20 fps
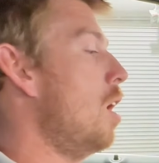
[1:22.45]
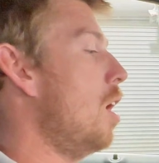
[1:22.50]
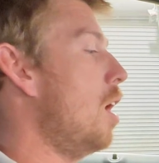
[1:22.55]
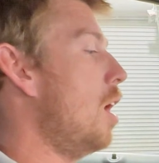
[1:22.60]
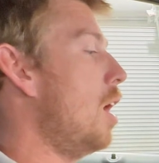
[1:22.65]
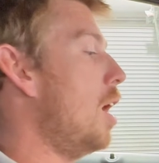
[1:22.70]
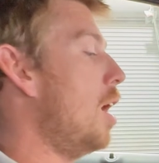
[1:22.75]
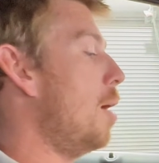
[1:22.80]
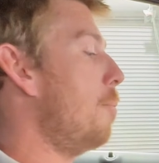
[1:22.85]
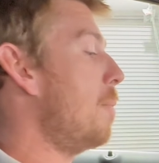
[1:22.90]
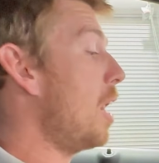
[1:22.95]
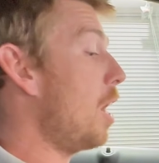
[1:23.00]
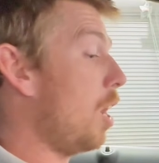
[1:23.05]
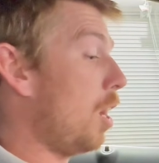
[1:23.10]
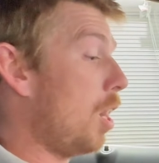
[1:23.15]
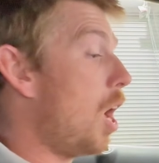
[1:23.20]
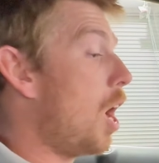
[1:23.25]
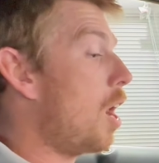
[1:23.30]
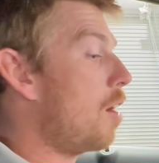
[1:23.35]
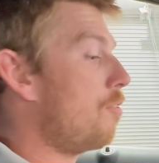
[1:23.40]
And a
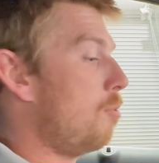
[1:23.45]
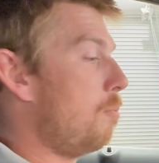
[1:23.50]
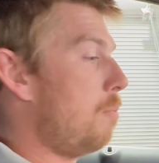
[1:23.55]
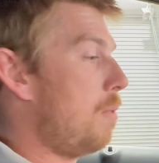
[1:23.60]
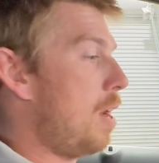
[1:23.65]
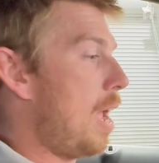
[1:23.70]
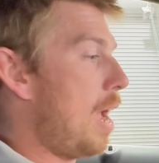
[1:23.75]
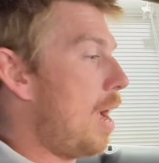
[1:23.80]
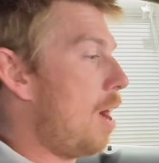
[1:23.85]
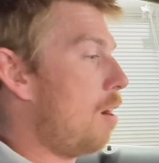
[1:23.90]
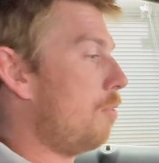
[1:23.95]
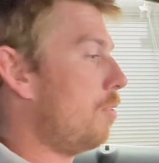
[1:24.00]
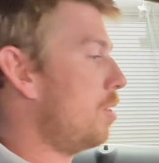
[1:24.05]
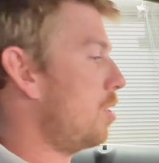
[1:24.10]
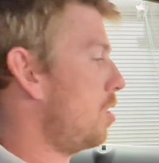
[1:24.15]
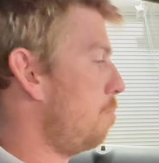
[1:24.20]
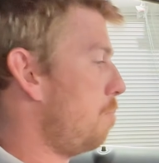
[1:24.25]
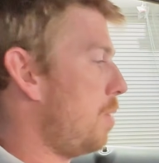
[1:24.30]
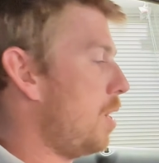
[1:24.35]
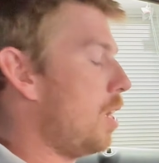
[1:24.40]
lot of them now,
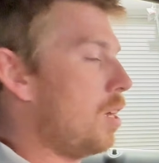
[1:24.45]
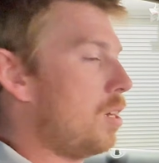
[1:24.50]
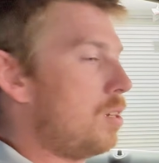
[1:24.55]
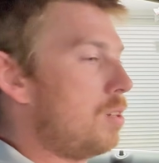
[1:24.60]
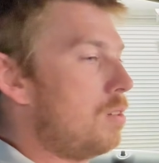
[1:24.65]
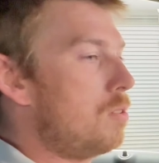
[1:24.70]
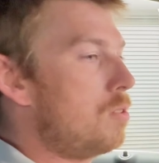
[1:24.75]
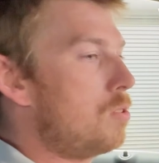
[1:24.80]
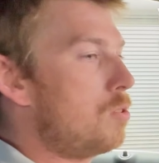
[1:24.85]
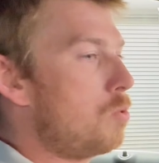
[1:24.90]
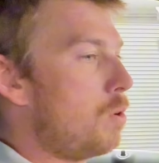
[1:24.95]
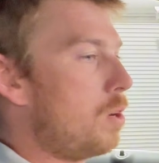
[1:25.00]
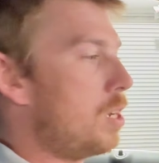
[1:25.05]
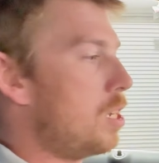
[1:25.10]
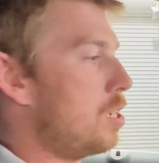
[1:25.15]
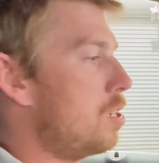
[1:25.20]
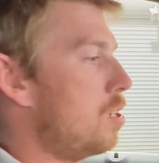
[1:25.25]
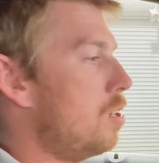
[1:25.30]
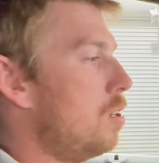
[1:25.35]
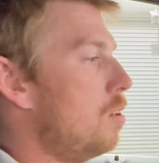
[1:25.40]
this being a
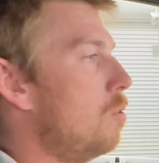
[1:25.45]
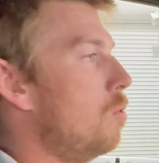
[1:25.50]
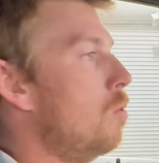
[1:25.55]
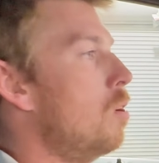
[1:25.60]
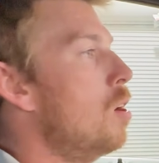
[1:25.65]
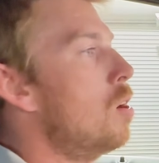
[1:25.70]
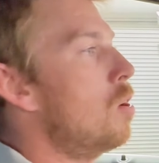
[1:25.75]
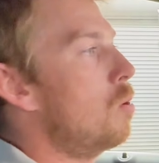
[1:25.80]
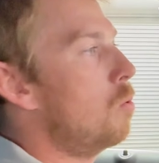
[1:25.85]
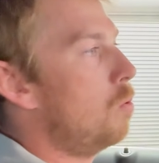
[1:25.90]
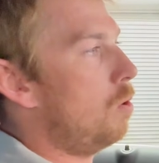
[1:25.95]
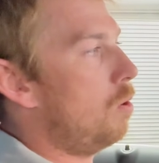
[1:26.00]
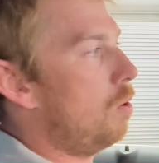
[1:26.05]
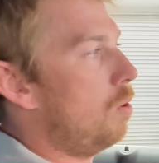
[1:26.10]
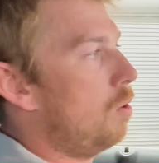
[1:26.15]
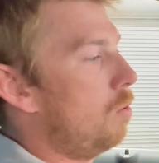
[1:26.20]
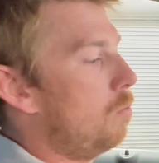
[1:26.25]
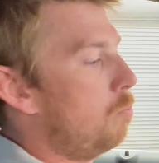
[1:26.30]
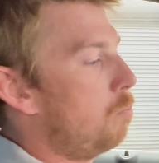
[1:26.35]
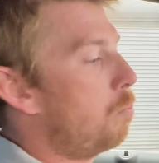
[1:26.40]
22,
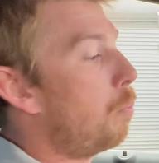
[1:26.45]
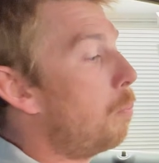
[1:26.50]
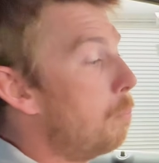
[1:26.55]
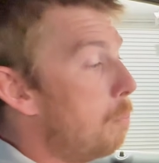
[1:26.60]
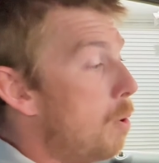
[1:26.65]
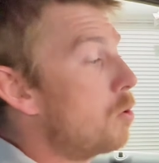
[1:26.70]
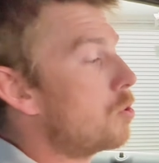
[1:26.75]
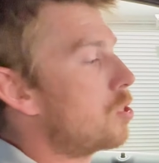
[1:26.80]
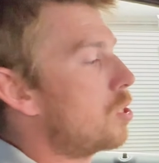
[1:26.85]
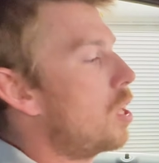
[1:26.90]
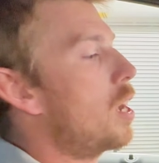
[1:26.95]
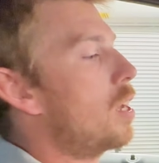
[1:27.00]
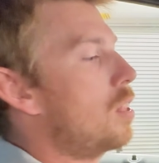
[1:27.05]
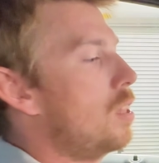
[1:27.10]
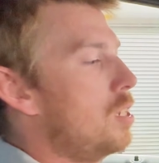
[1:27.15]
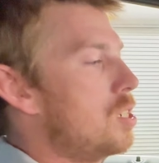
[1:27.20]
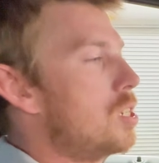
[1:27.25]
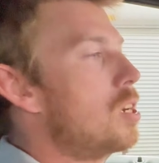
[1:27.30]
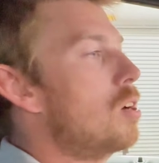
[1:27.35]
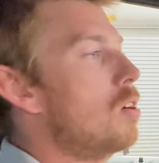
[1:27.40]
will most
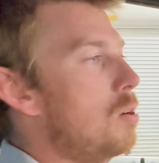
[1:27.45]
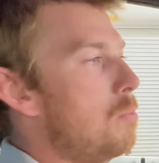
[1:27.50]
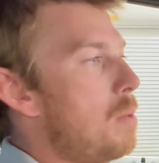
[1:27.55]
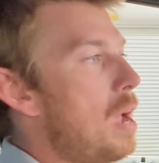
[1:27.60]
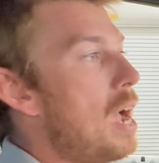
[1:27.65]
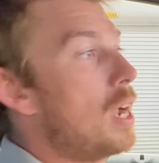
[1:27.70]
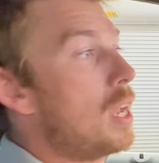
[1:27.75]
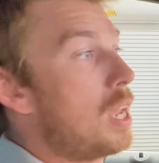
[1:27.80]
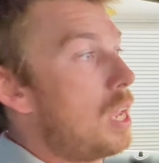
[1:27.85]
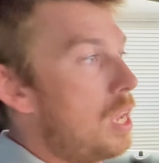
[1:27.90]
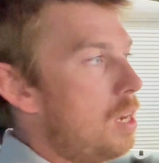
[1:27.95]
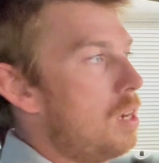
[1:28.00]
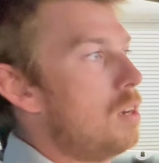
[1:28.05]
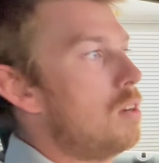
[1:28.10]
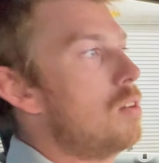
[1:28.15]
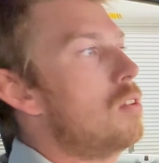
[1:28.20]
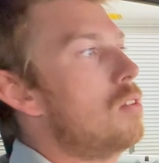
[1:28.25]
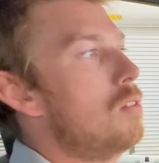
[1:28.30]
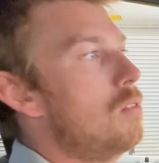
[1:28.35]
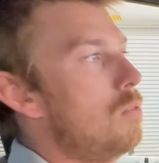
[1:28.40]
likely steer you back
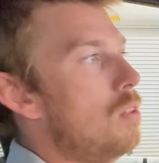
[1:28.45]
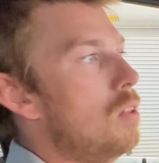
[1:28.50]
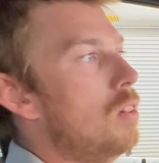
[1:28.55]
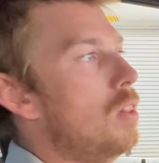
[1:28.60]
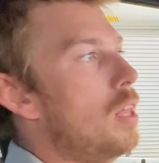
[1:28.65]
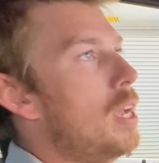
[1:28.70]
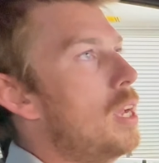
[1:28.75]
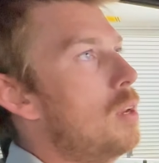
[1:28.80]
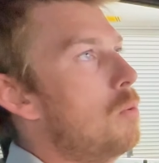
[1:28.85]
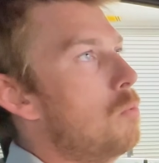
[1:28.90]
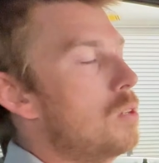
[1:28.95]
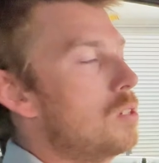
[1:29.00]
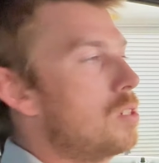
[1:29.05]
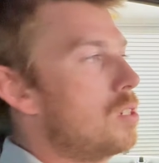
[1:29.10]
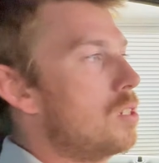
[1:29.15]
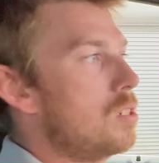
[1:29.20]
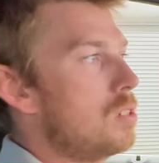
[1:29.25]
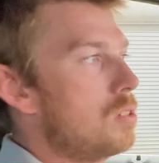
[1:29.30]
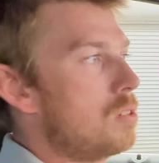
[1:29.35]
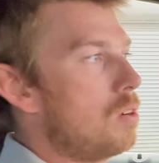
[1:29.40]
into the lane once
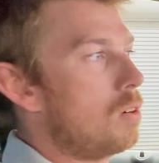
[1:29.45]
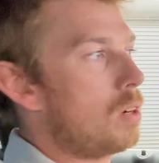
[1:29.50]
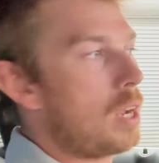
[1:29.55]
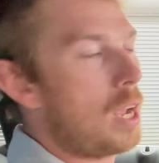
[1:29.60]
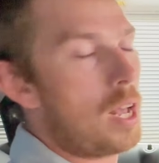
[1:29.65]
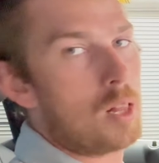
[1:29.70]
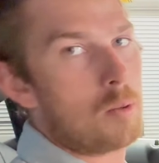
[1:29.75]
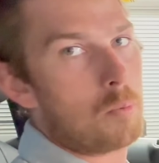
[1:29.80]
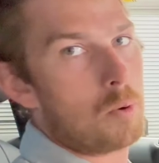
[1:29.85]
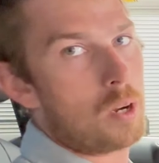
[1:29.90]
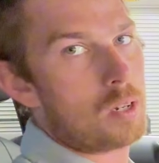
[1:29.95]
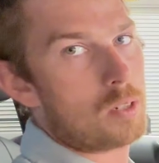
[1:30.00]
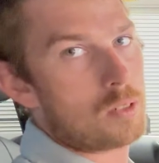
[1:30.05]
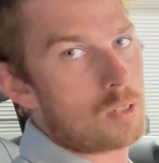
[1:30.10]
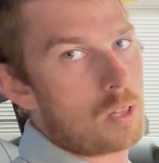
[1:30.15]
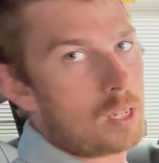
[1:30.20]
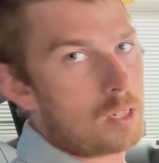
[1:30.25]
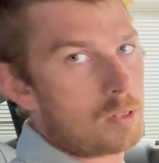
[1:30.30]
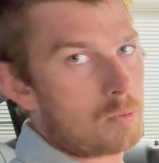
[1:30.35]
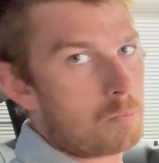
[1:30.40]
this is all calibrated.
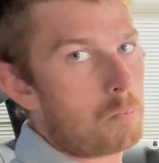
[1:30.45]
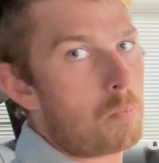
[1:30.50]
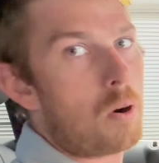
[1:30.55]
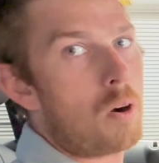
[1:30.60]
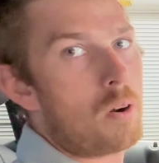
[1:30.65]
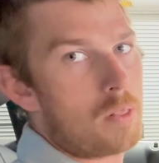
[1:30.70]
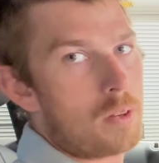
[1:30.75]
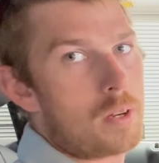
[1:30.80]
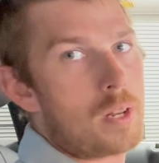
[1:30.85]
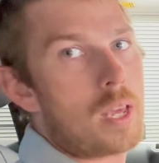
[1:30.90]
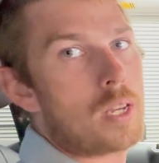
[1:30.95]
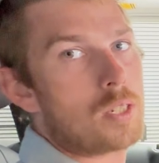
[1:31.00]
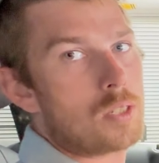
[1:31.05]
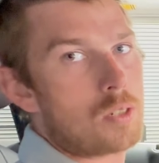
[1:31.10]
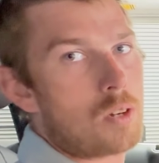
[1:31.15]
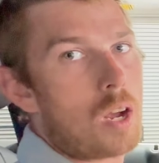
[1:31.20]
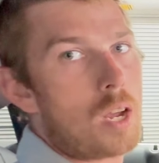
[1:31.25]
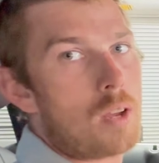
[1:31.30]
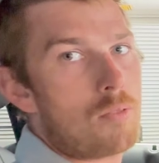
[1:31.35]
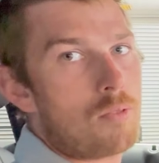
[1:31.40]
So that's part of the test
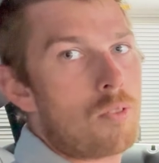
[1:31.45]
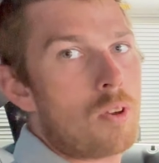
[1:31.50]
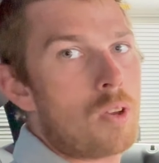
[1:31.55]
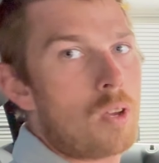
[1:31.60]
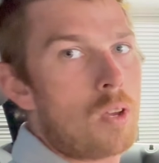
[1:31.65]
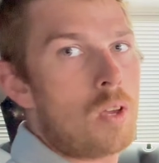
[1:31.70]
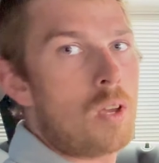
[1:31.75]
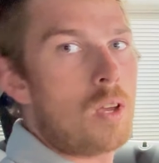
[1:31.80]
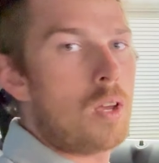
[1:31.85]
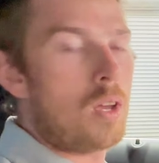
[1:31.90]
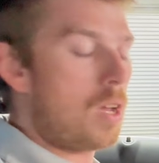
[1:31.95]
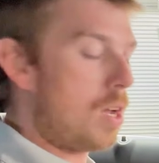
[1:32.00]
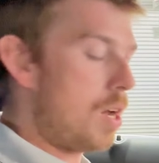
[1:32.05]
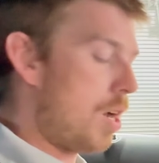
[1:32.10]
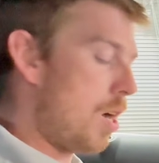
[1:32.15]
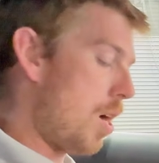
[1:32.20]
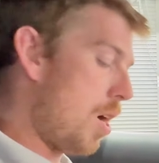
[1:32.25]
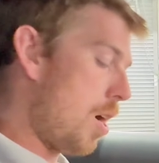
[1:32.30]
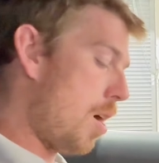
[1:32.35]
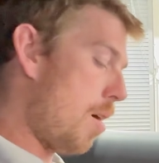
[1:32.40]
drive.
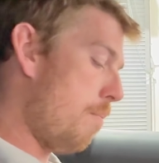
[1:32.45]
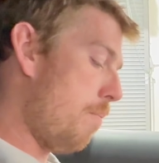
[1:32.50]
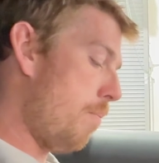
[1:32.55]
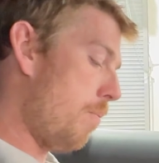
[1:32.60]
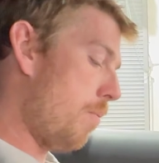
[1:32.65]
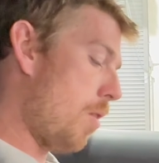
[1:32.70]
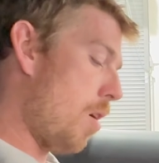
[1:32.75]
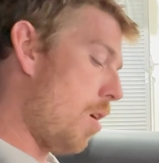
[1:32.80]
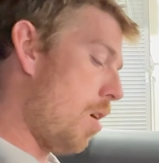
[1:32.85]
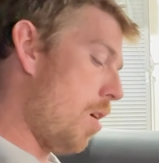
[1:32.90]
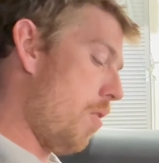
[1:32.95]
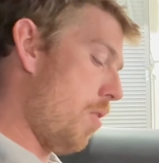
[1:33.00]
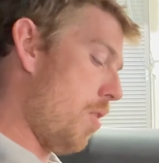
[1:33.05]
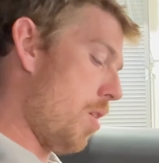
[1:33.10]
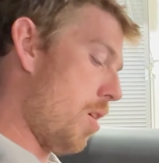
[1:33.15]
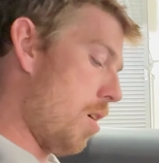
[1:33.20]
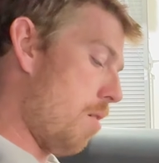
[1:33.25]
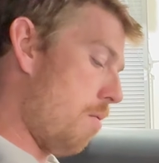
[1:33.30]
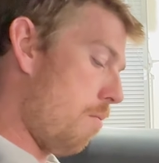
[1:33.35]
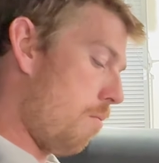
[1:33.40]
On the